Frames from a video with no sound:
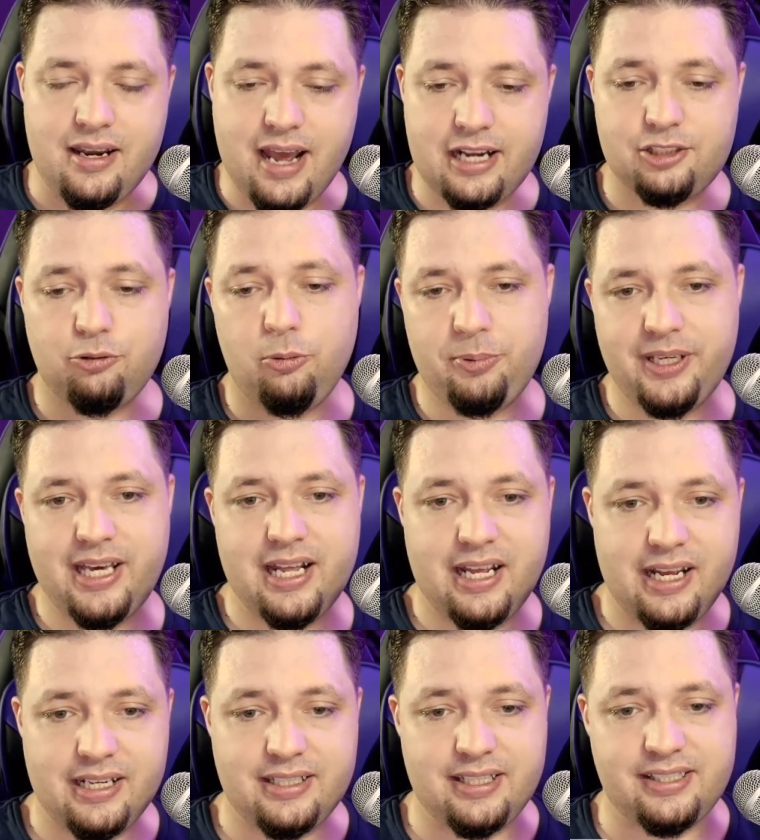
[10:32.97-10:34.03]
Next, we'll be
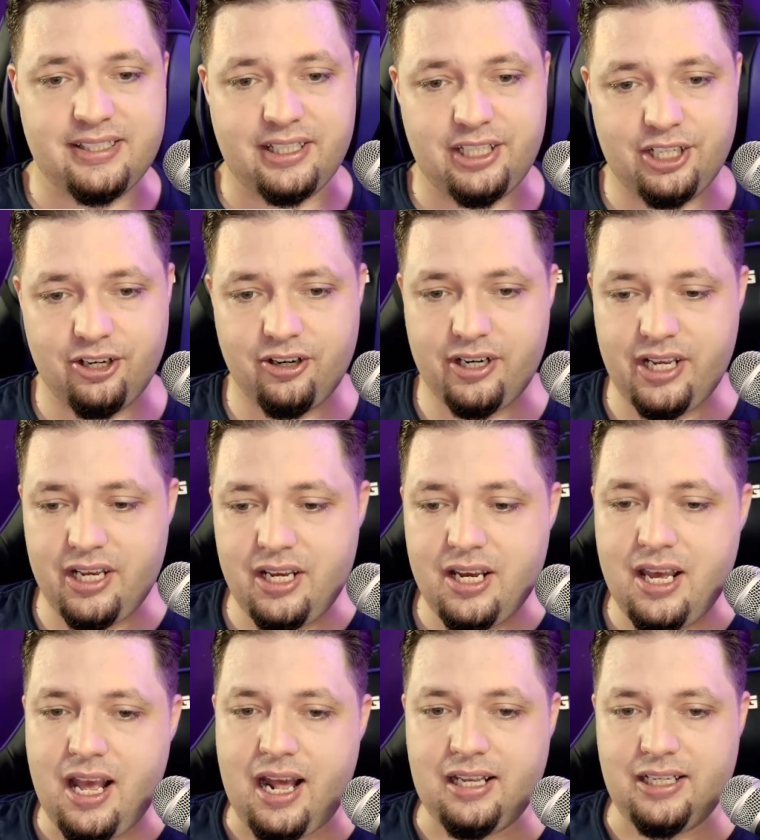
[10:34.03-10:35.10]
getting into security
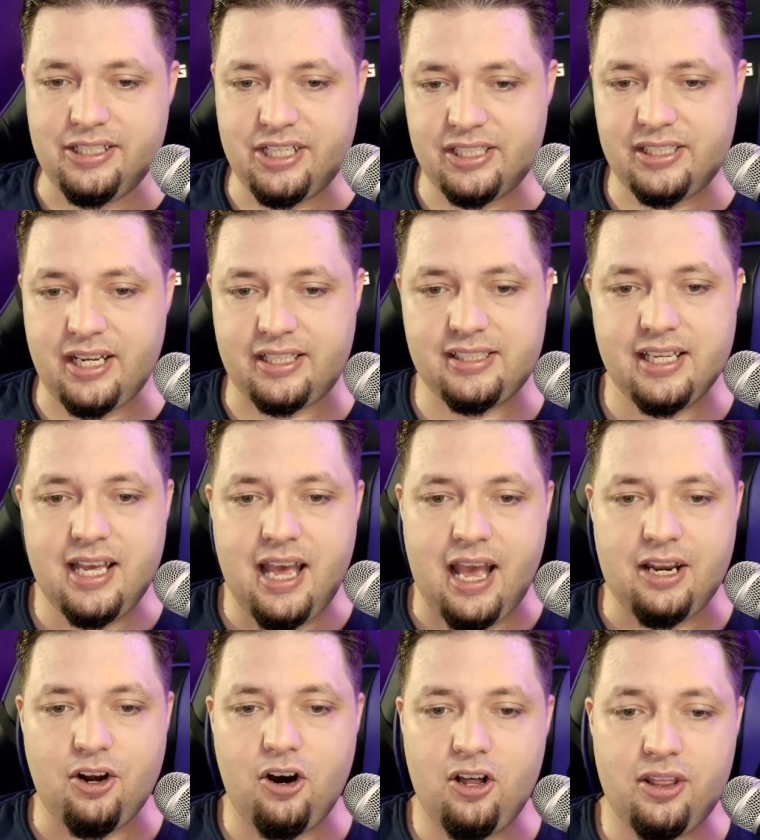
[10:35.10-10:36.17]
and logistics
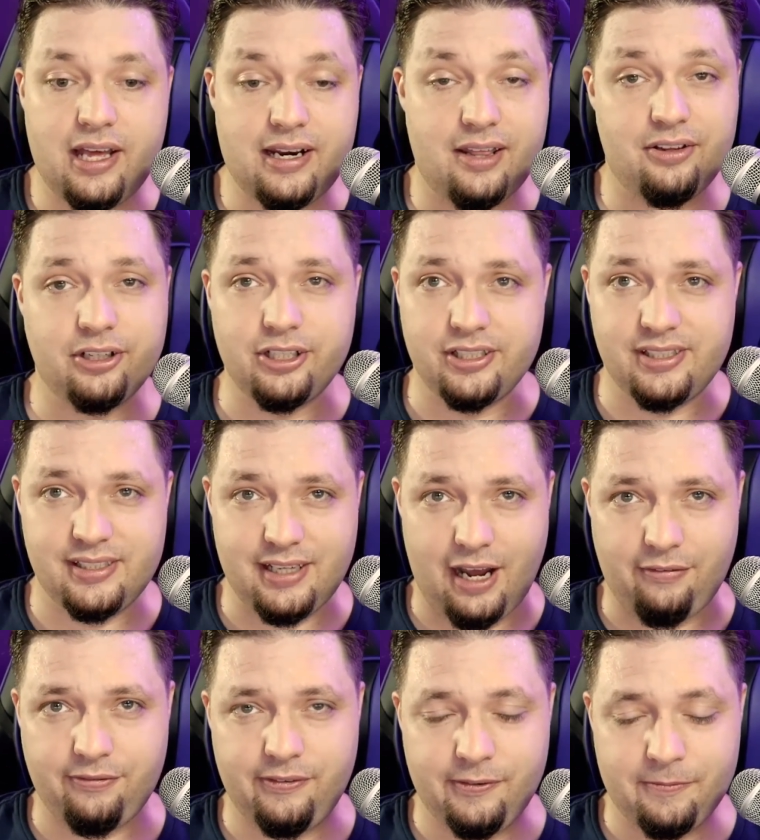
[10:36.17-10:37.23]
and all that other good
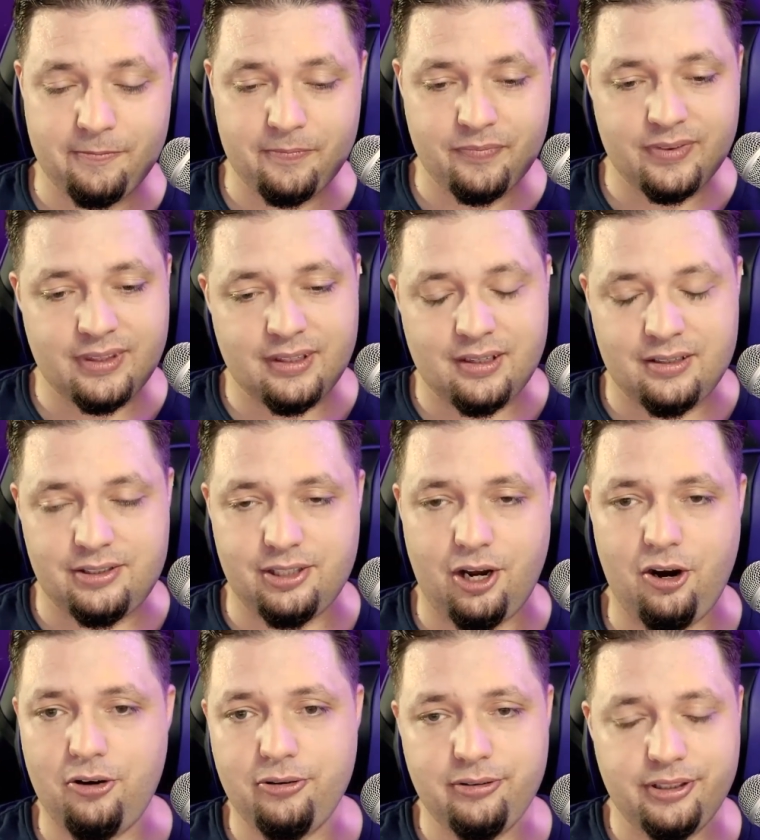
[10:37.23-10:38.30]
stuff.
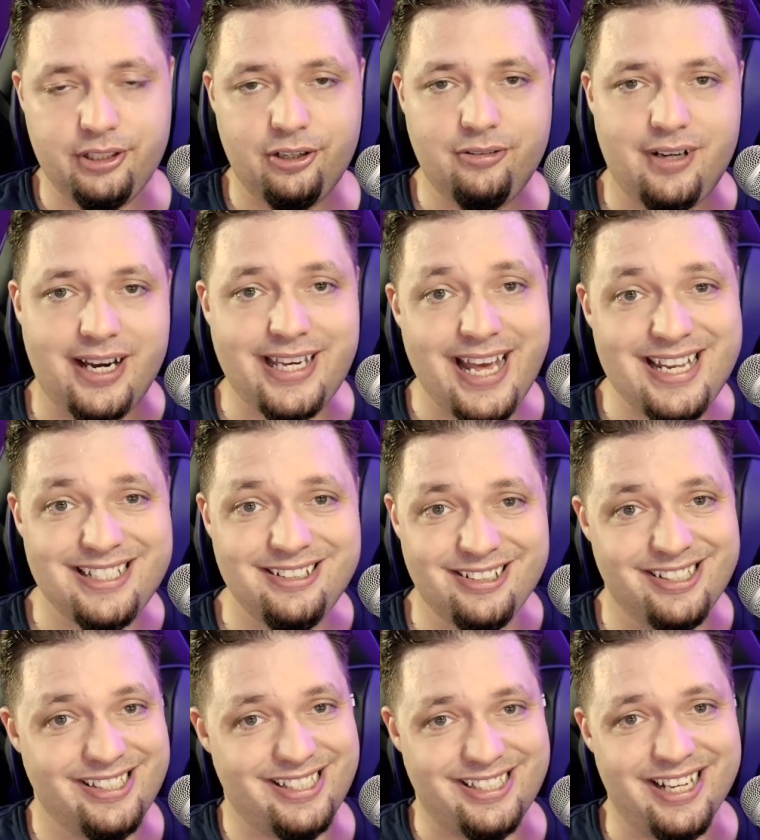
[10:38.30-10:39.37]
So, you know,
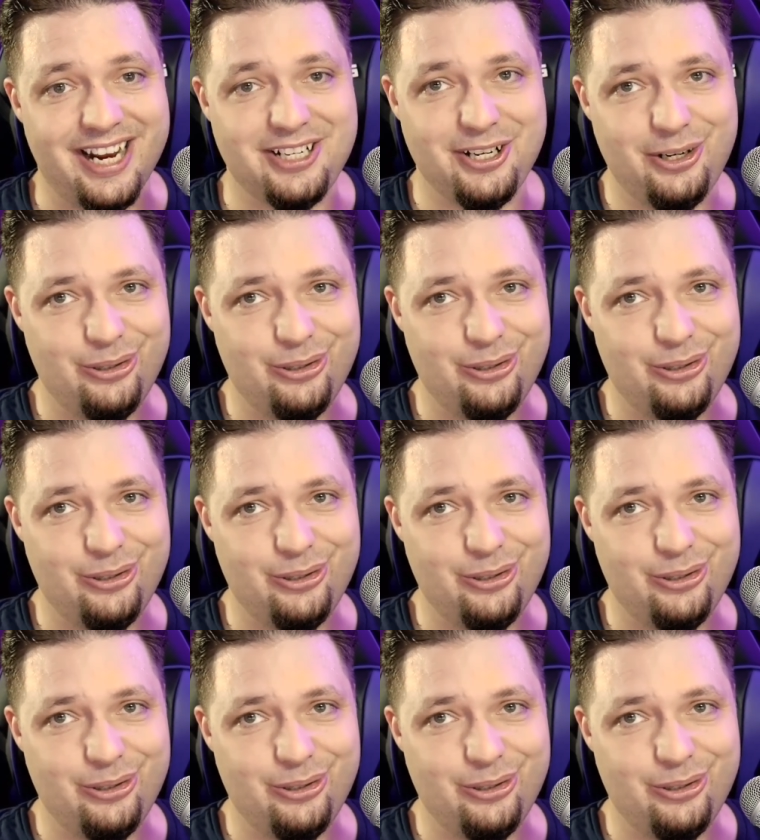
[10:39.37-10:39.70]
again, stay